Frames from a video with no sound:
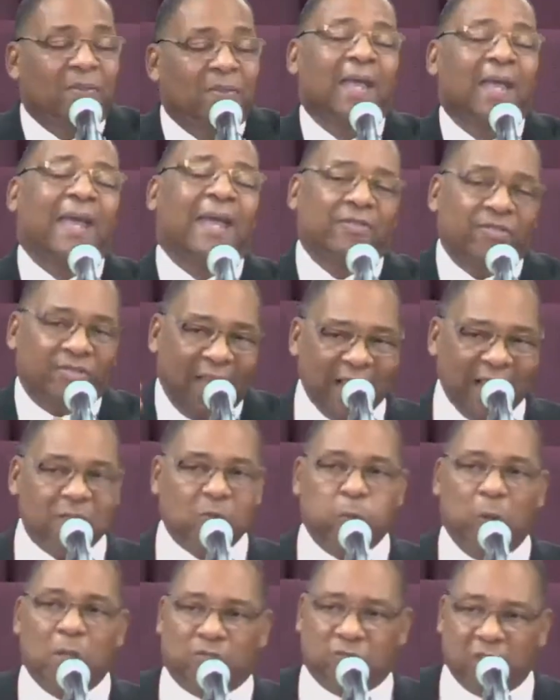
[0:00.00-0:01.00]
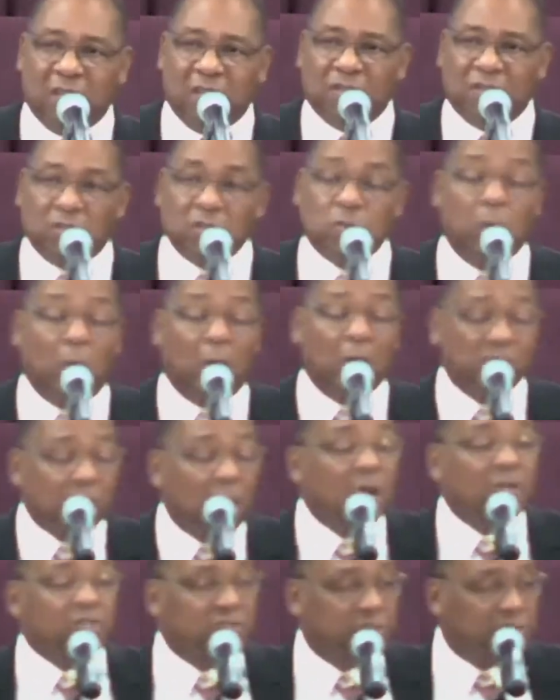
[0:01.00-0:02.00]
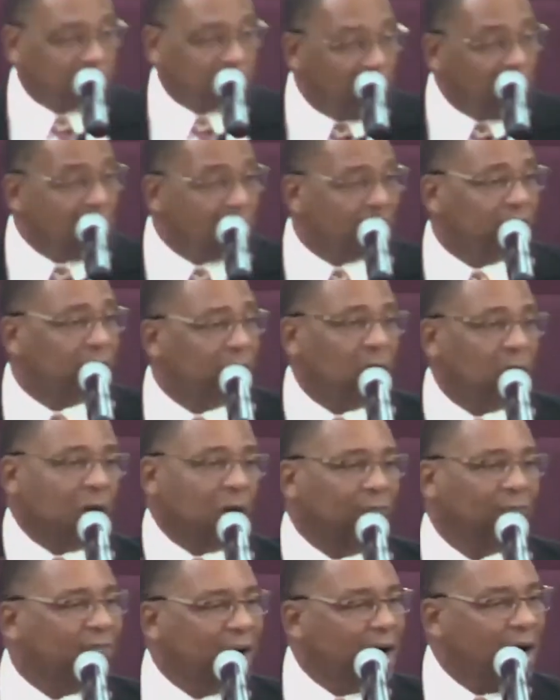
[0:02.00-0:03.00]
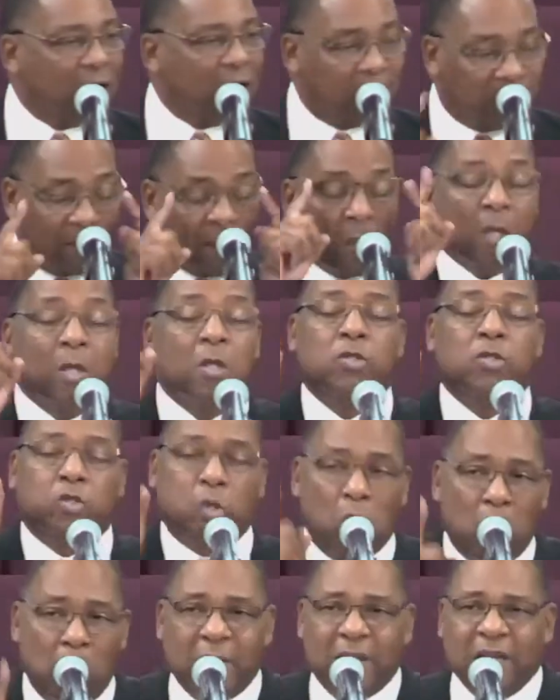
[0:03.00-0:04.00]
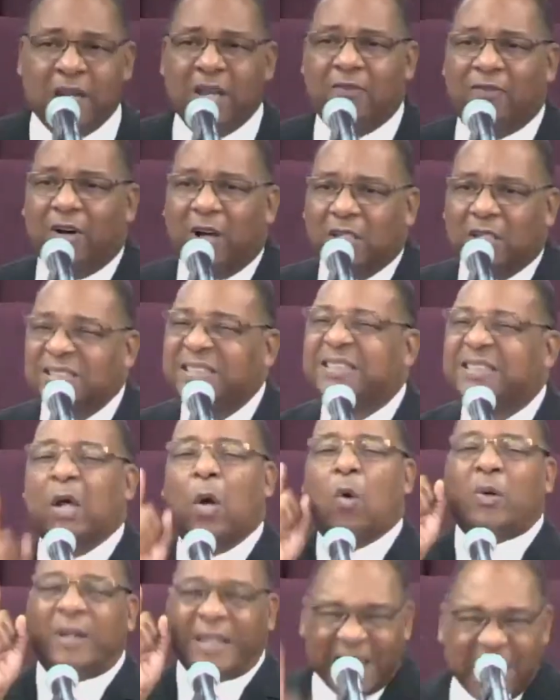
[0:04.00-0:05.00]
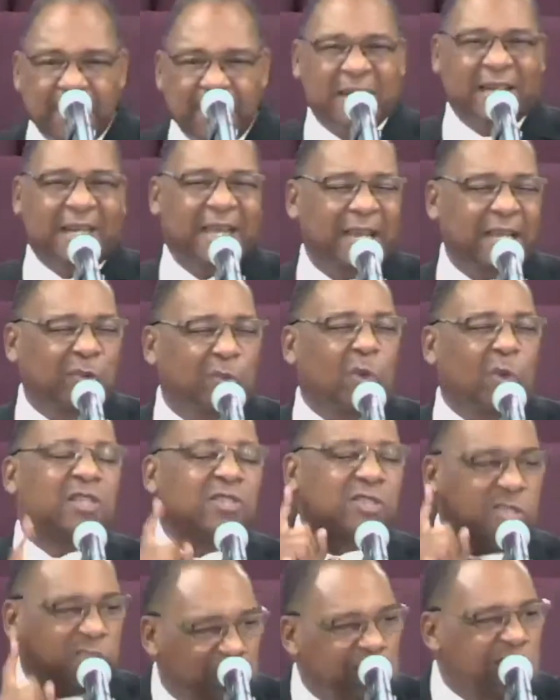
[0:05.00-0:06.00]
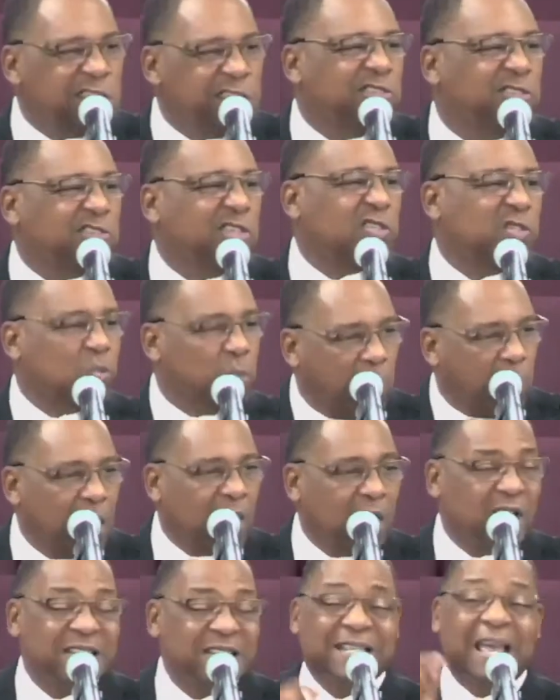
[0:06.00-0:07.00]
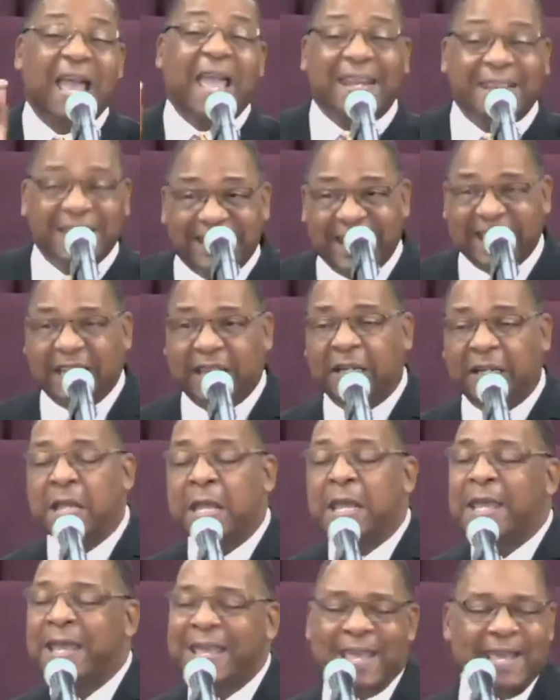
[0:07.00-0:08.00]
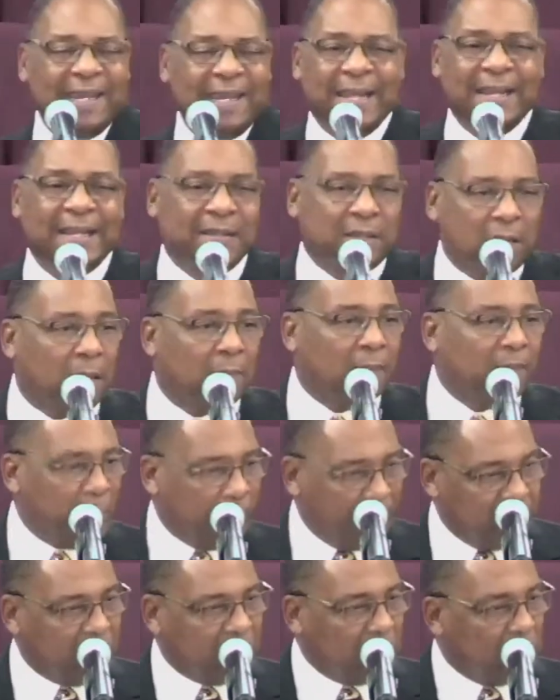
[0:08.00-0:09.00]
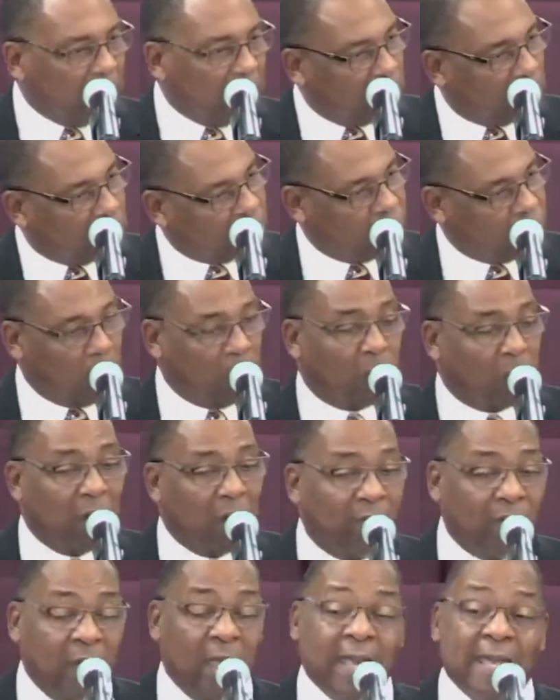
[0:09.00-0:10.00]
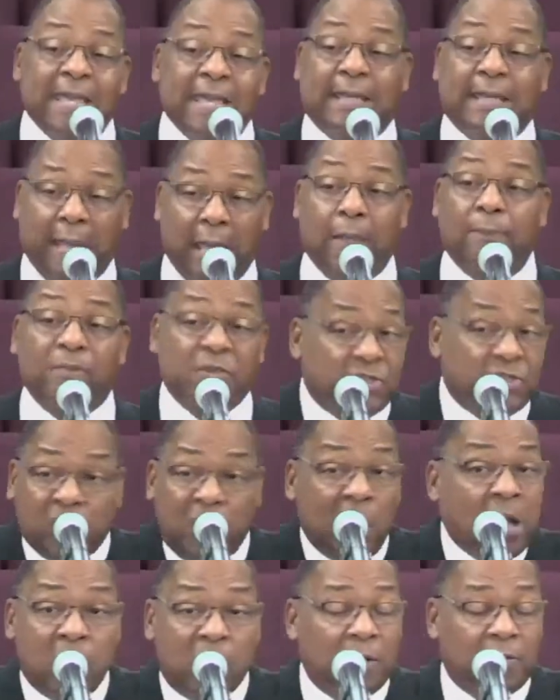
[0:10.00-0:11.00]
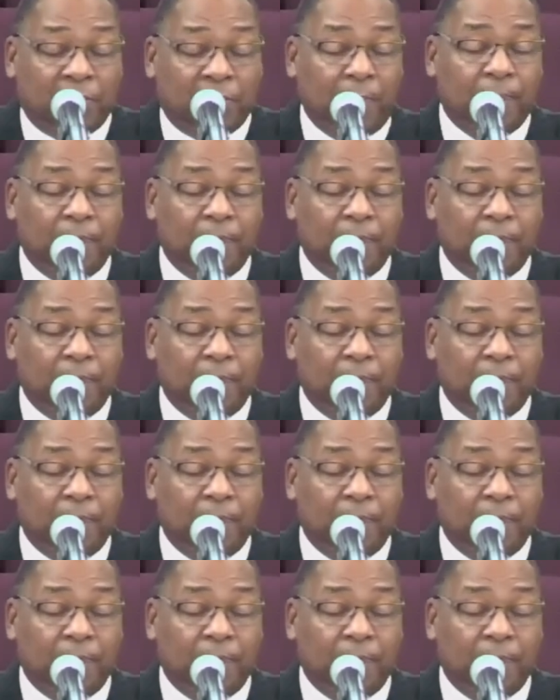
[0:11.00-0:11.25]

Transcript: And that's what Jesus was, a servant of God. Too many of us don't emulate what Jesus was and did. He didn't come to be served, he came to serve.